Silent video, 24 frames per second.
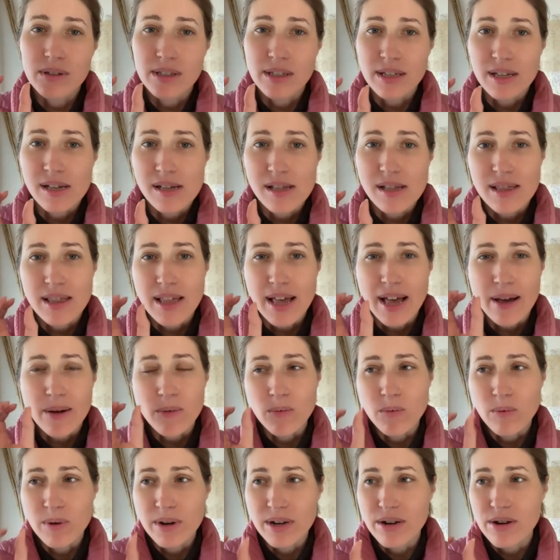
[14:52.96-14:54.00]
that
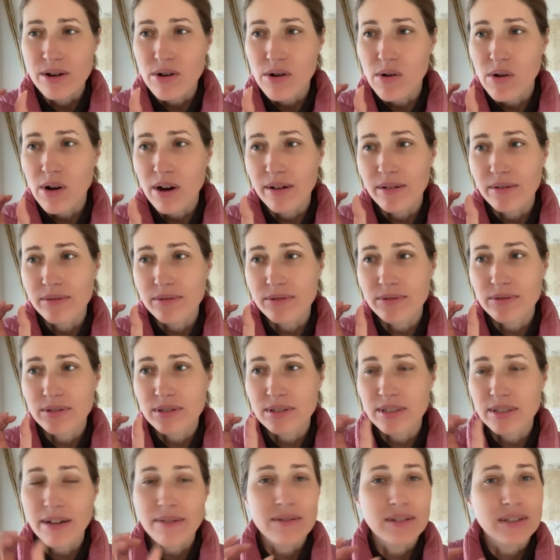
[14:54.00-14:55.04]
window of
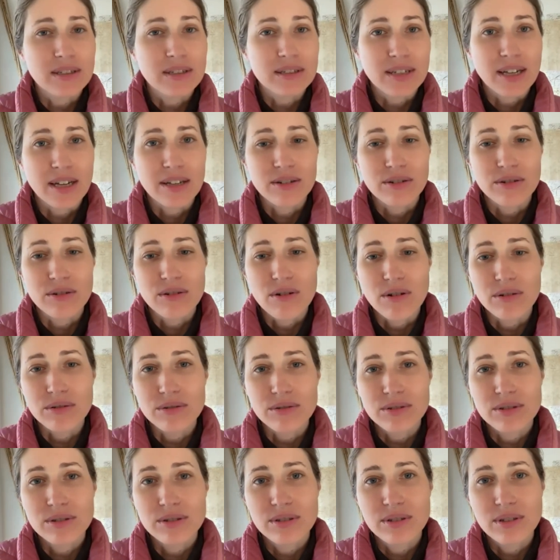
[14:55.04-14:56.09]
7 to
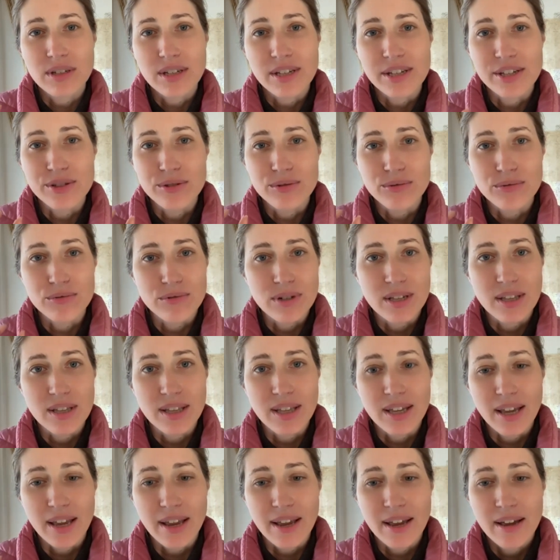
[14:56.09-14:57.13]
10-year-olds is
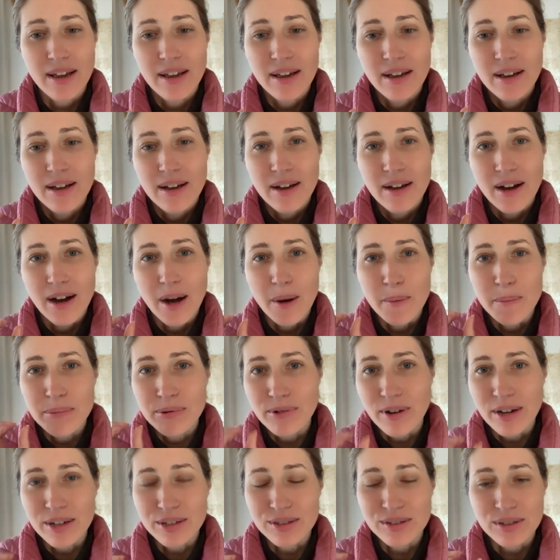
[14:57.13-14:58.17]
really a
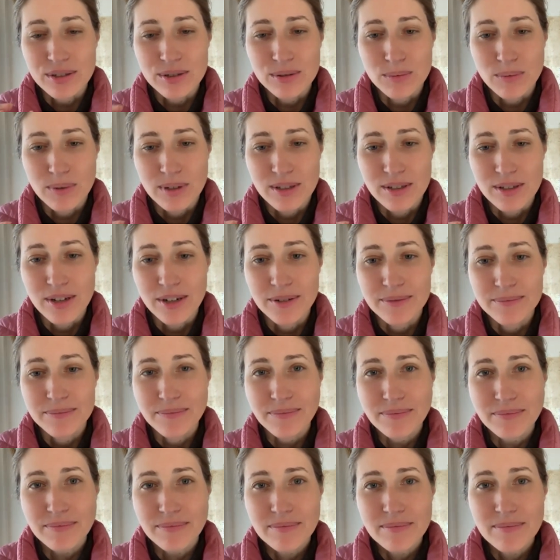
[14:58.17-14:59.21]
precious window.
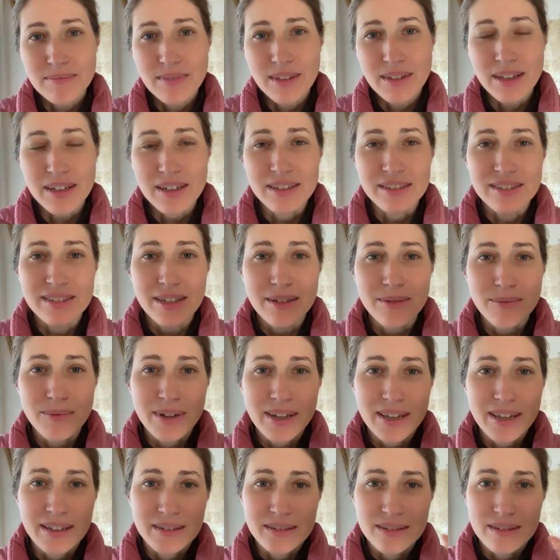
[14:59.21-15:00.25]
because then
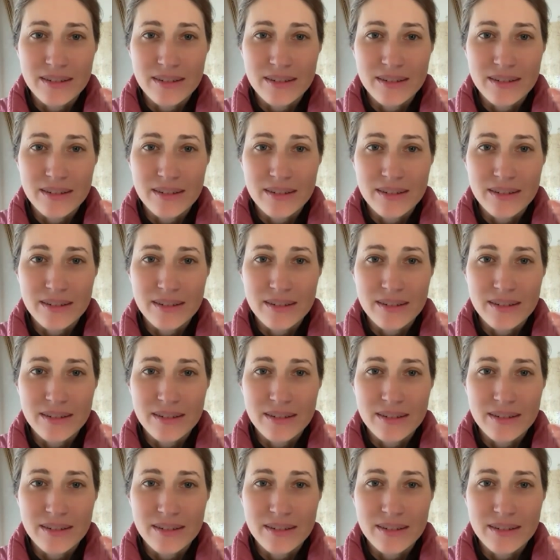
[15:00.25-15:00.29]
we